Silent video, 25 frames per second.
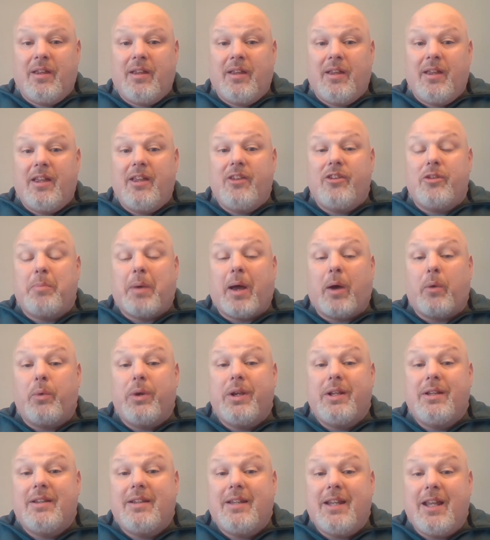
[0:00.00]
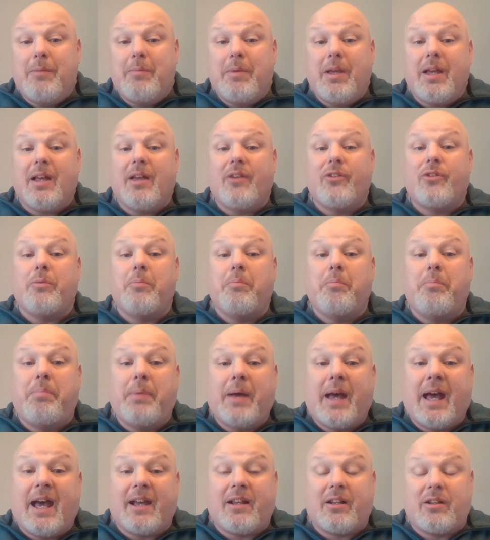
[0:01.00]
He's about redeeming us
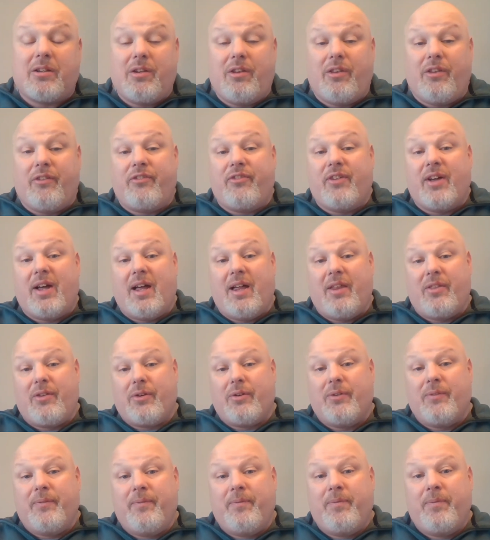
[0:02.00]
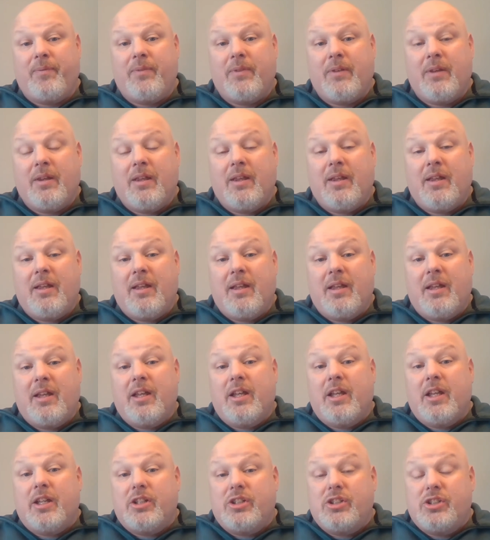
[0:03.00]
back to the Father.
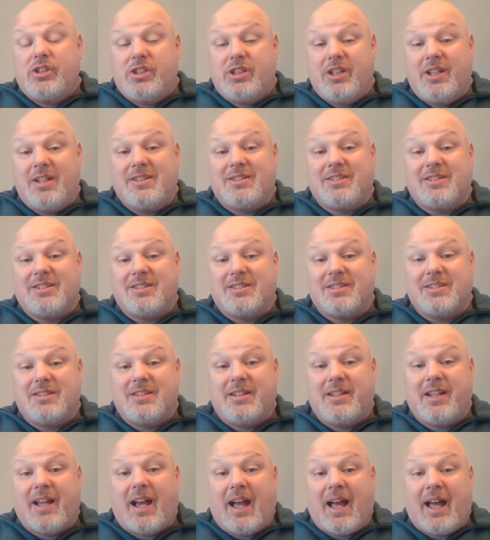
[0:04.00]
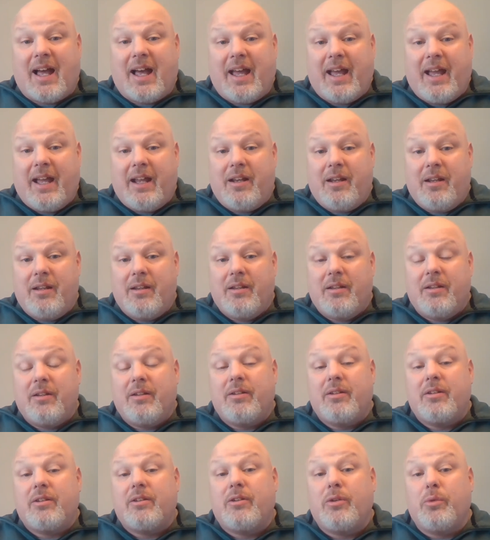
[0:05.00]
Jesus died
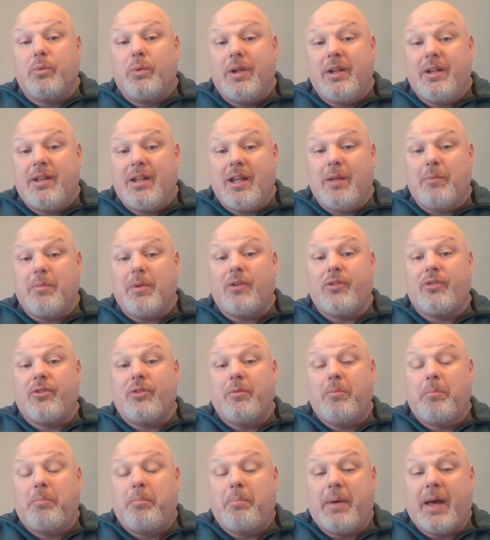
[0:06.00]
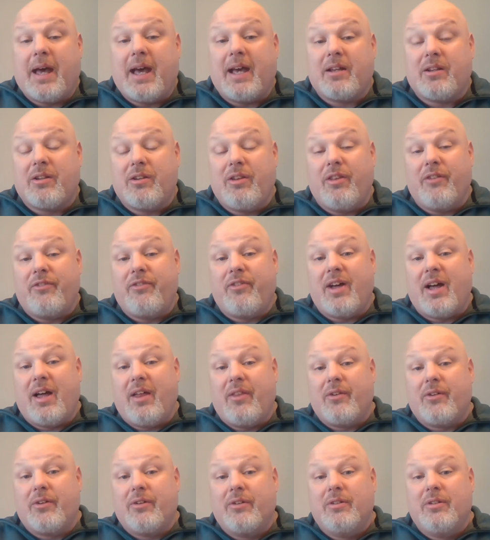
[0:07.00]
to redeem us back to the
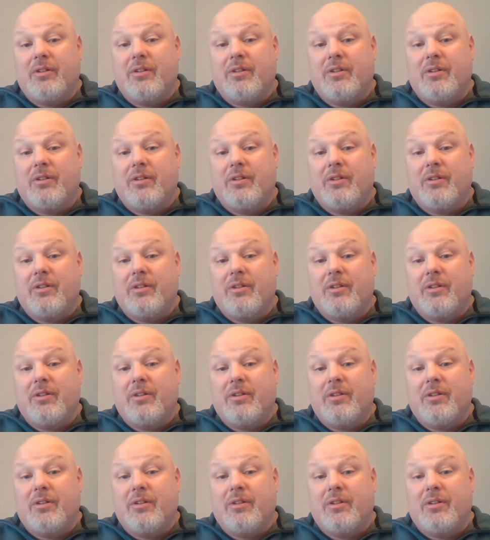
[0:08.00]
Father.